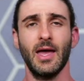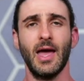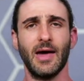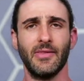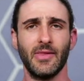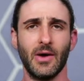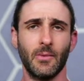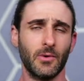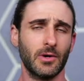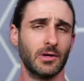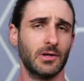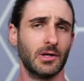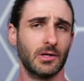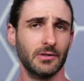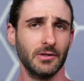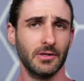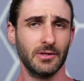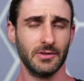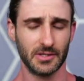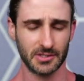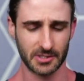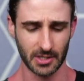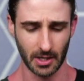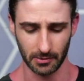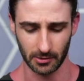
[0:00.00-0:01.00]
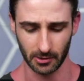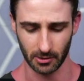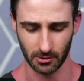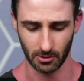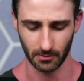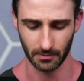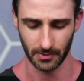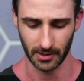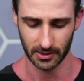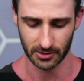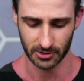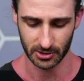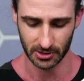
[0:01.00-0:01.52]
And then we're going to clean this up a little
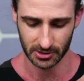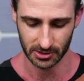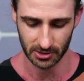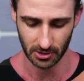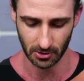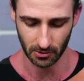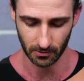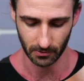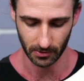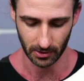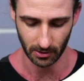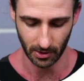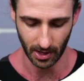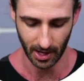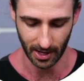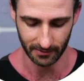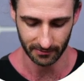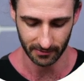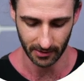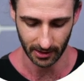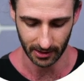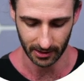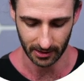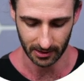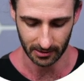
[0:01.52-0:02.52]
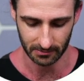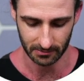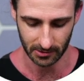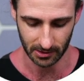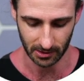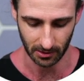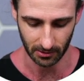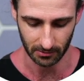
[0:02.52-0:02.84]
bit just so we don't have like,